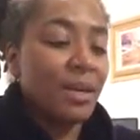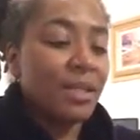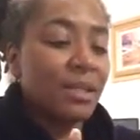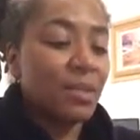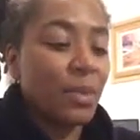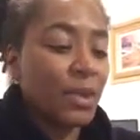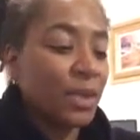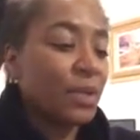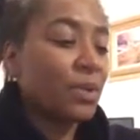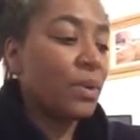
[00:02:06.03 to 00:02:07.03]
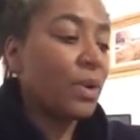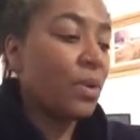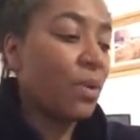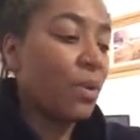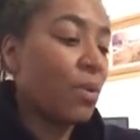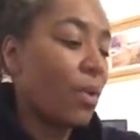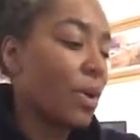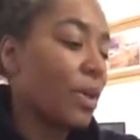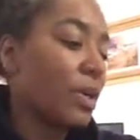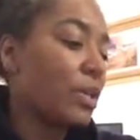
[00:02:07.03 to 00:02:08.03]
super glue,
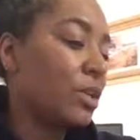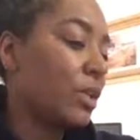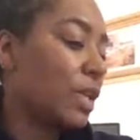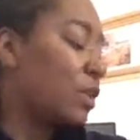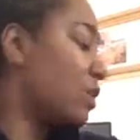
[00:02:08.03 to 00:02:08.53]
or you can